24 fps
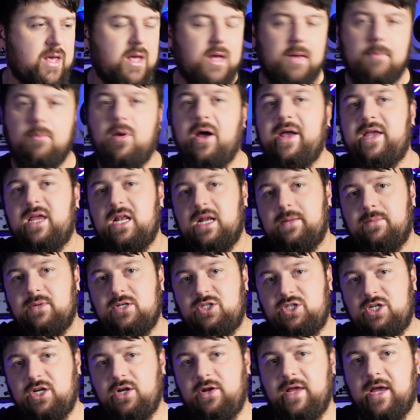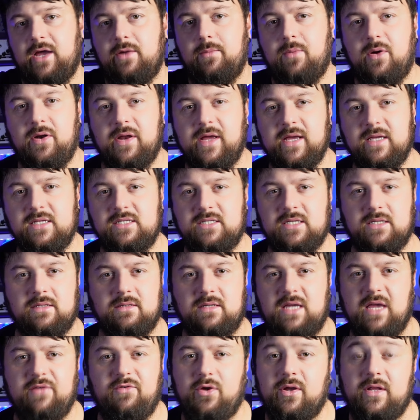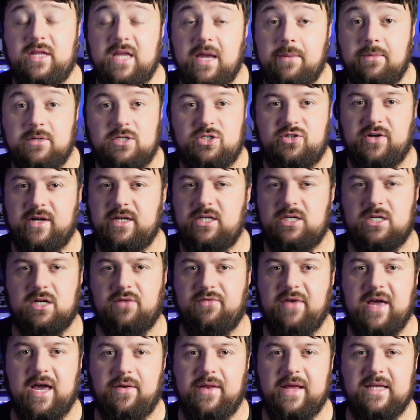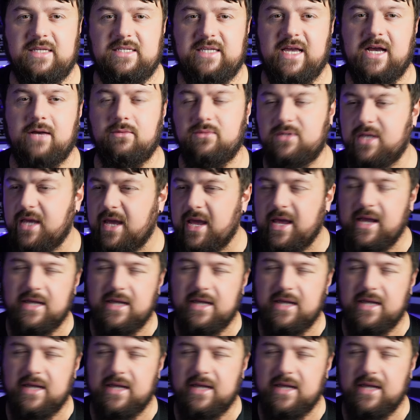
miking up my studio monitors and giving you a demonstration of how they sound.